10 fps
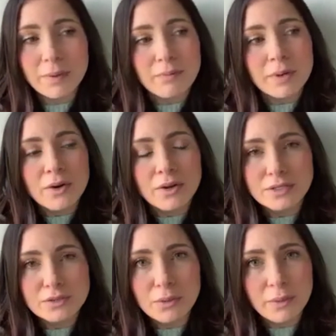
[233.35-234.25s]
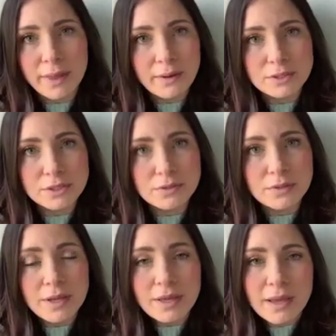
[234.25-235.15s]
We couldn't do it without you.
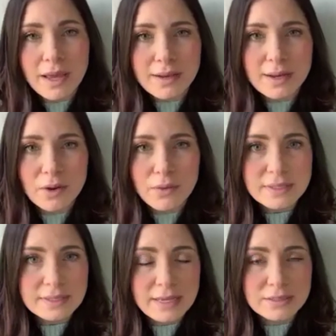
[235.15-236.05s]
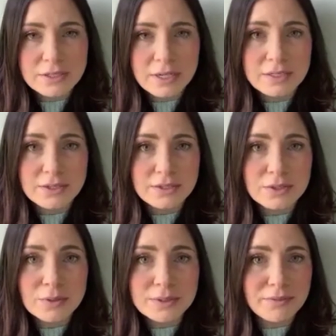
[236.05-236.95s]
And I know this last year has looked
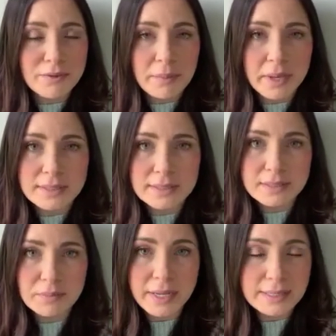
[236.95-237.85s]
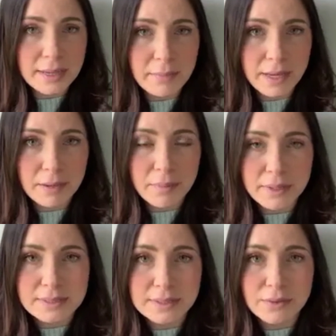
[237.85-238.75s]
so different because of this pandemic, but
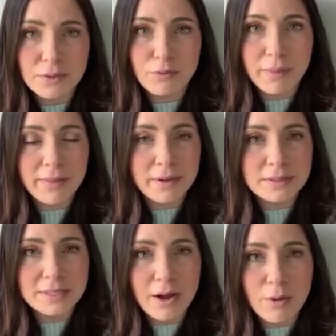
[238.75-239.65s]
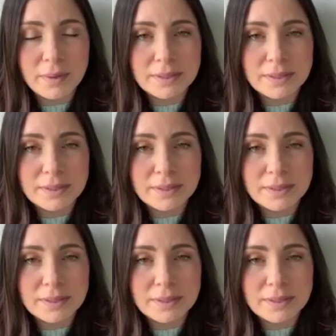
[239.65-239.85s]
still you've been there to help and